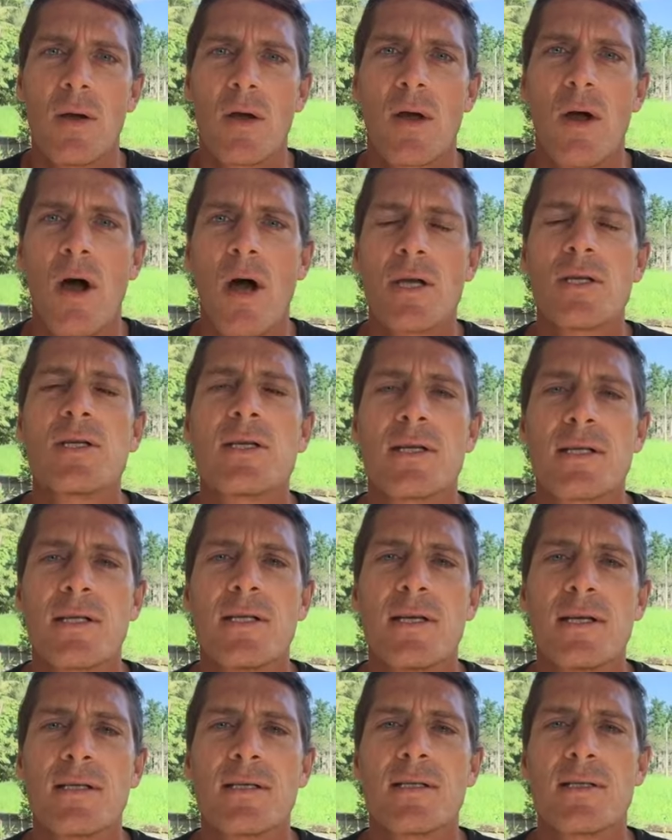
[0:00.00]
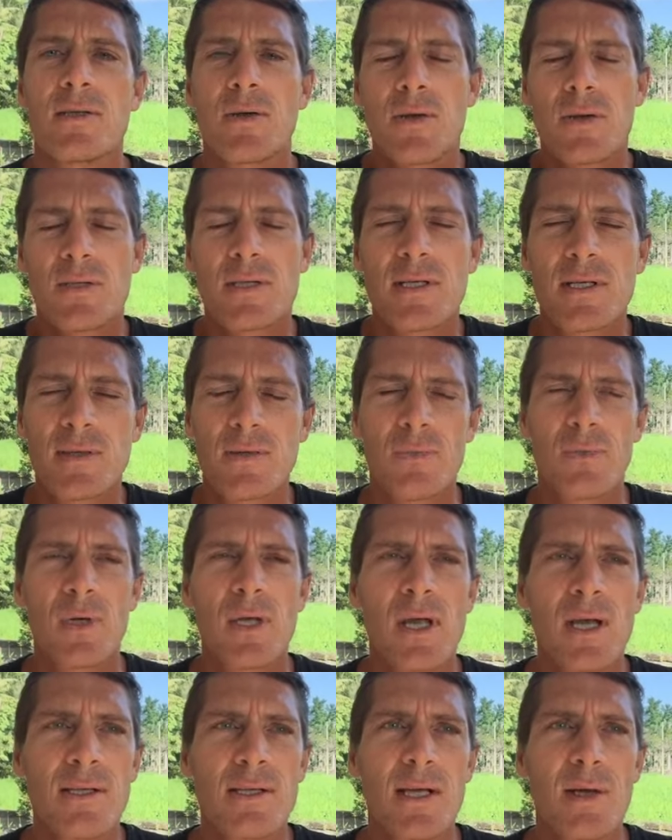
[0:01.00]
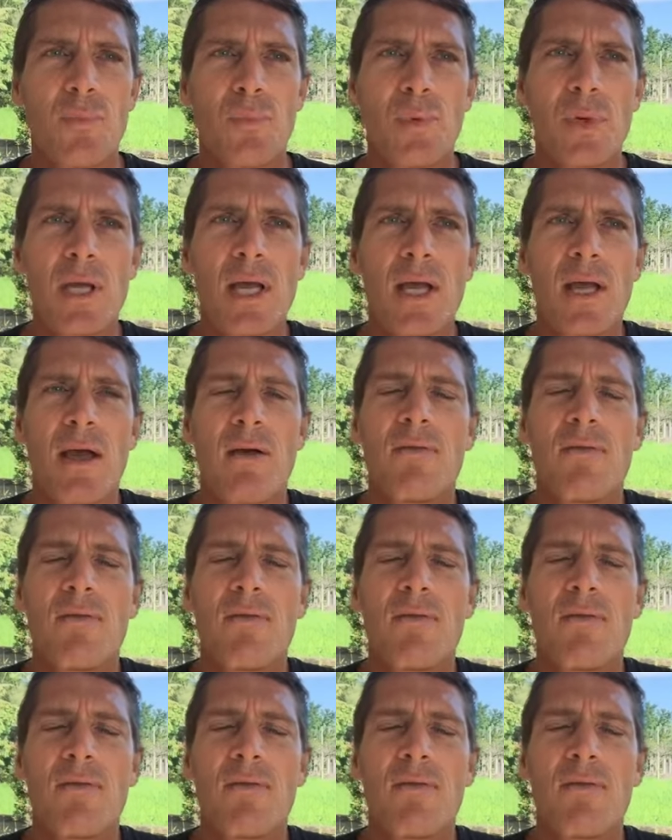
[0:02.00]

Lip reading: consciousness. And so I was just realizing I'm bringing